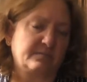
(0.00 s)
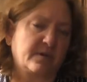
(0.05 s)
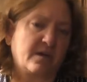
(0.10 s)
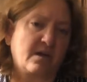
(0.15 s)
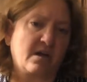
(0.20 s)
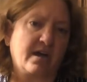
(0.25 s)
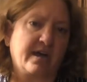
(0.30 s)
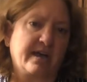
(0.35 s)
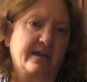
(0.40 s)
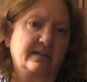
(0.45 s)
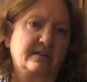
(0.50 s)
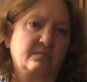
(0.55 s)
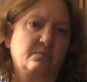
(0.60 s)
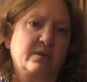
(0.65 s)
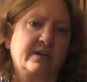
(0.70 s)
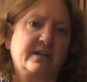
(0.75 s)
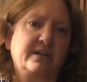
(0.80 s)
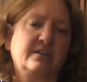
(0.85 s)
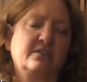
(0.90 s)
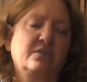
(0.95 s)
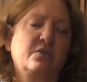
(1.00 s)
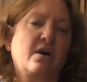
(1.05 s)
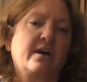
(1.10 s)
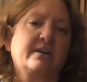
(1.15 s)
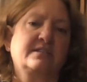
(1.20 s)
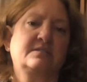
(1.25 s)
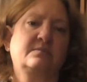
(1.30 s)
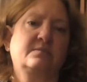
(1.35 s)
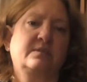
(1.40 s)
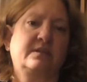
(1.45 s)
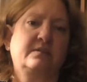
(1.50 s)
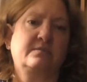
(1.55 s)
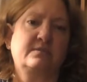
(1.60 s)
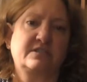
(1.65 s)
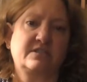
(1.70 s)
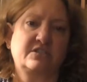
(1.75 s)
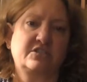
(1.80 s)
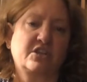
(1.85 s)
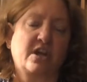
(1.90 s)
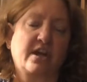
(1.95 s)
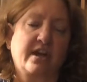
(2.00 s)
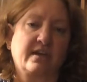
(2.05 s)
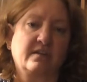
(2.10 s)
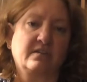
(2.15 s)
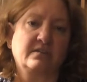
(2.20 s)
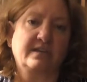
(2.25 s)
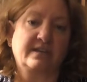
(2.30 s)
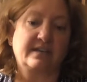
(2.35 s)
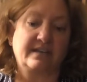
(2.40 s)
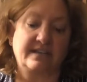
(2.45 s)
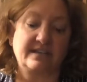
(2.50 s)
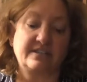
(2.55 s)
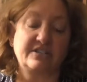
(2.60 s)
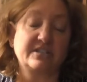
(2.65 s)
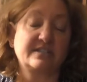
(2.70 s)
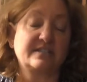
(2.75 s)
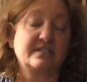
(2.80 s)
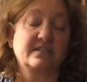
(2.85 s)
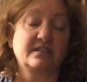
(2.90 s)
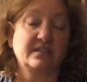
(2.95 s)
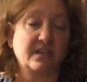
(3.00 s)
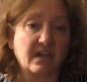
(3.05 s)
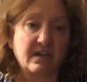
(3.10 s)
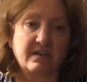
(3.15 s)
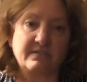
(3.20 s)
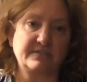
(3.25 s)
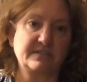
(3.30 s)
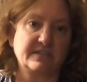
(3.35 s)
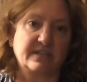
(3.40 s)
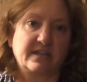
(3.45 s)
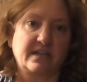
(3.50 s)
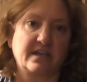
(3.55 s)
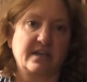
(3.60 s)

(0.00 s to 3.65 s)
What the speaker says: behind and what he lost when he was a child, that he just loved